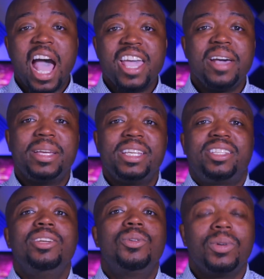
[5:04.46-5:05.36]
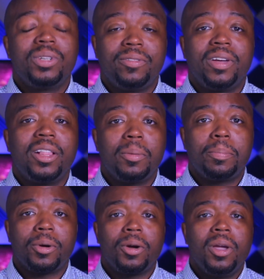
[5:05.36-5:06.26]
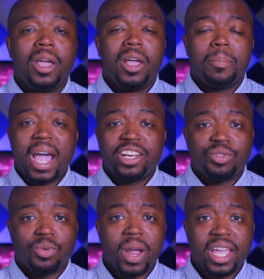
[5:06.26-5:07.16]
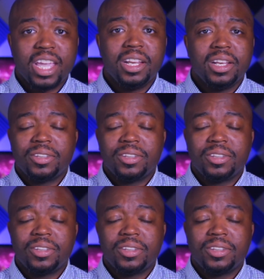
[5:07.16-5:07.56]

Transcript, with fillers: I am a SQL developer by trade,